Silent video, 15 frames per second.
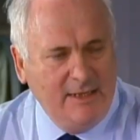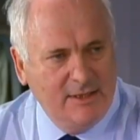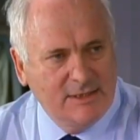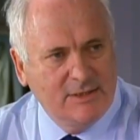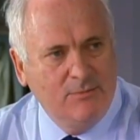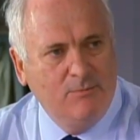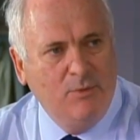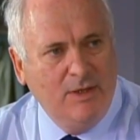there's a
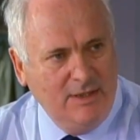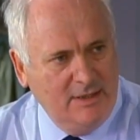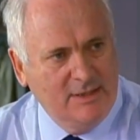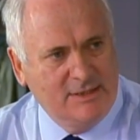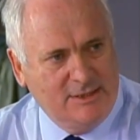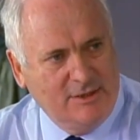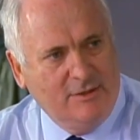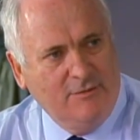willingness
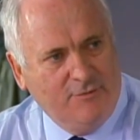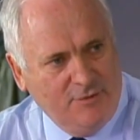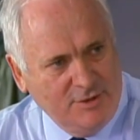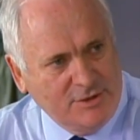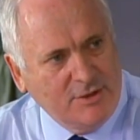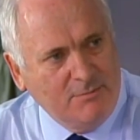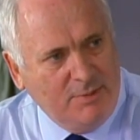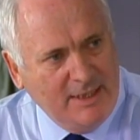to confront
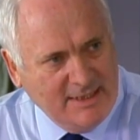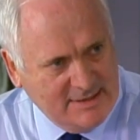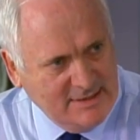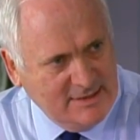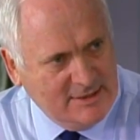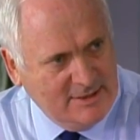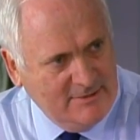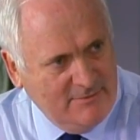
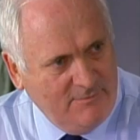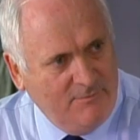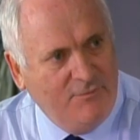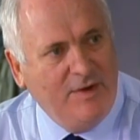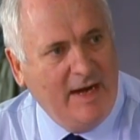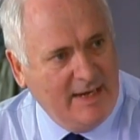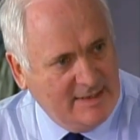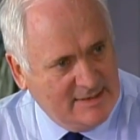unpleasant
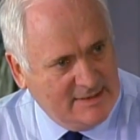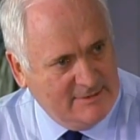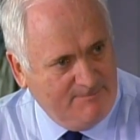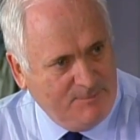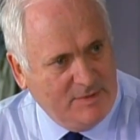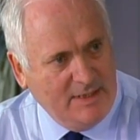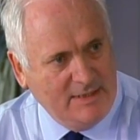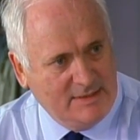facts
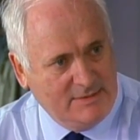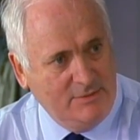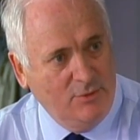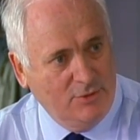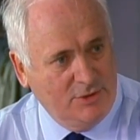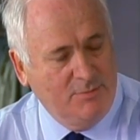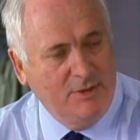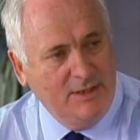that's
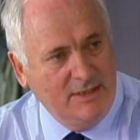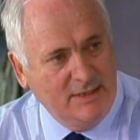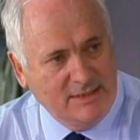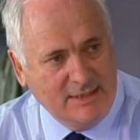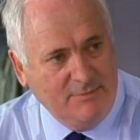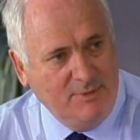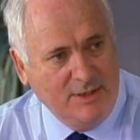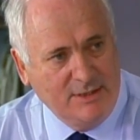notable in this
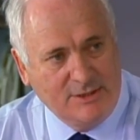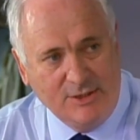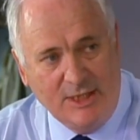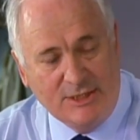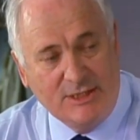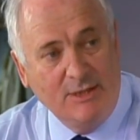administration.